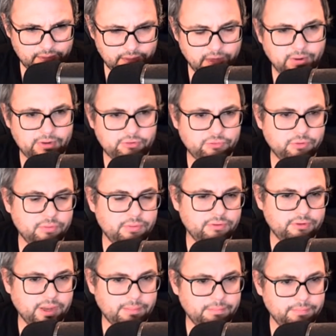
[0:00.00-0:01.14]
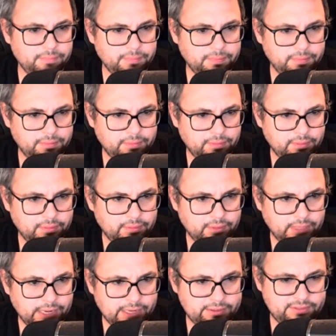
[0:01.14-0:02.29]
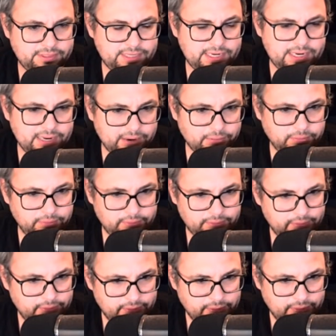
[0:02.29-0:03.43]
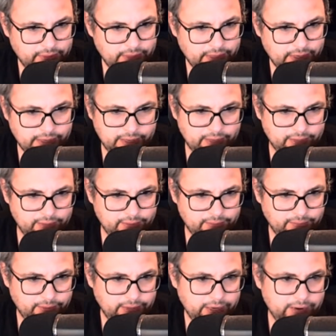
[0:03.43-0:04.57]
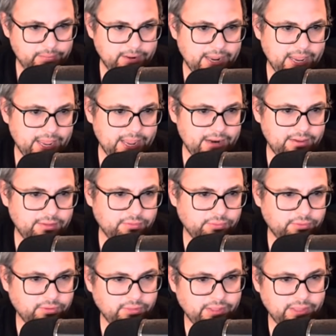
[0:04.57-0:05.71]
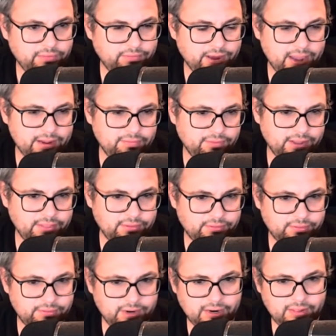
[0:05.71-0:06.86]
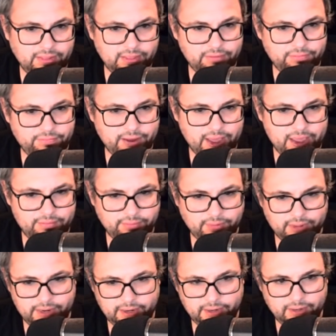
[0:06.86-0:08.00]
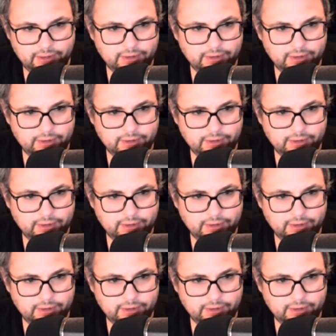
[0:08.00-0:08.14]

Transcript: Oh, I screwed this up. I see now. In my head, this was a length 5 line. This is not a length 5 line.